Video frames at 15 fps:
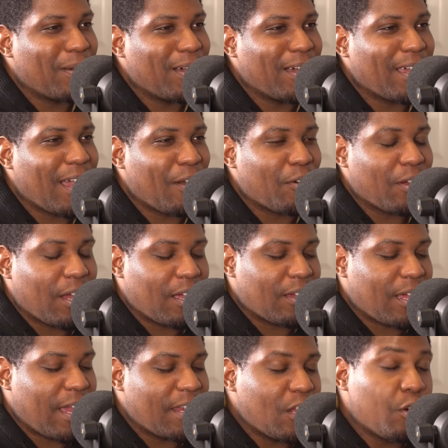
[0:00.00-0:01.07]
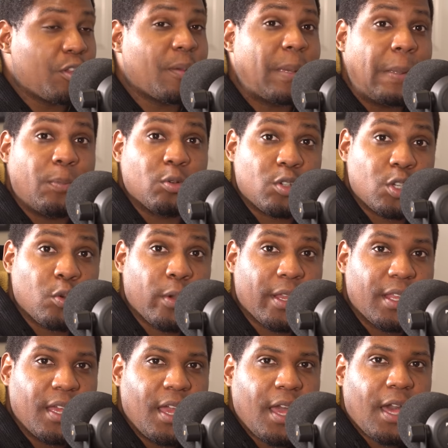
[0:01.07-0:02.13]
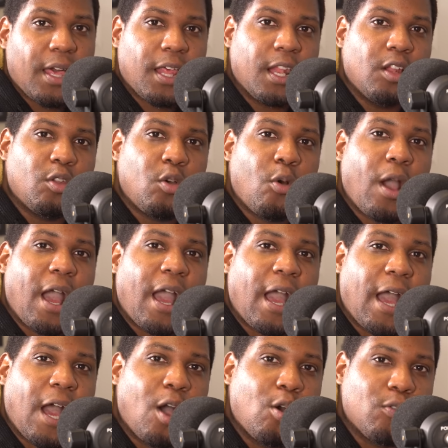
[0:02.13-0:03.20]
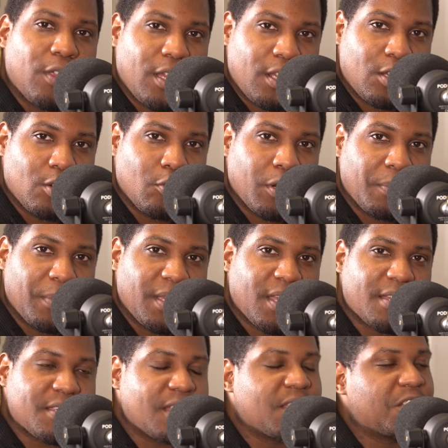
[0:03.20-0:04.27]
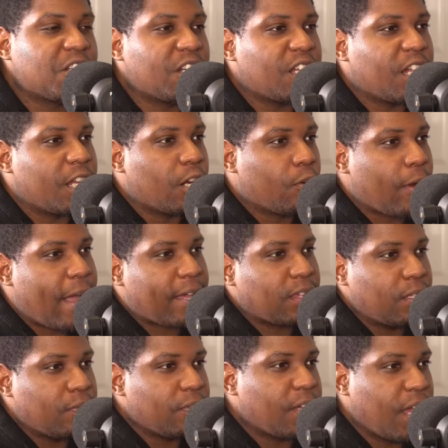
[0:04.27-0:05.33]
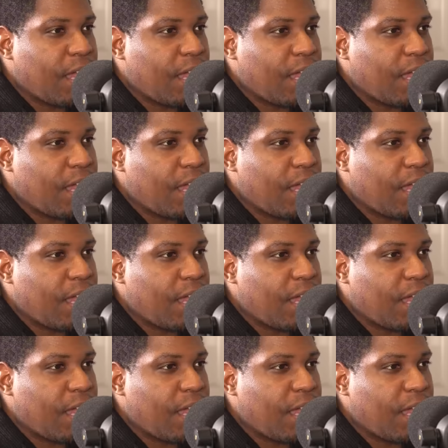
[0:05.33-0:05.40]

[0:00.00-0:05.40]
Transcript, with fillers: play. I, I know that people do it. I don't know how they do it because it's such an interactive